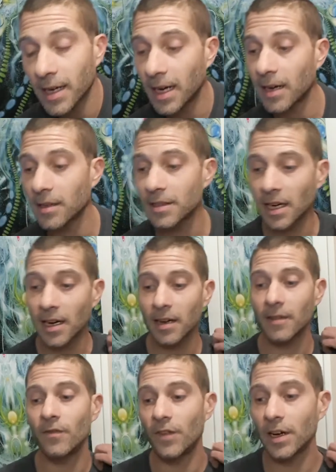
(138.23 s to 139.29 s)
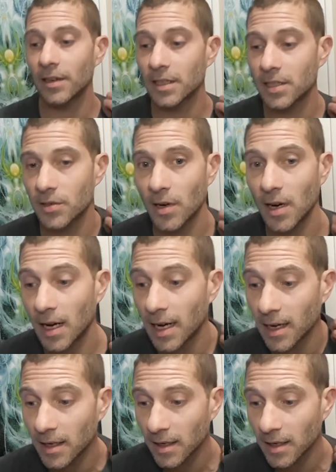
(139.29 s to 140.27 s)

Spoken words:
Cards are very strong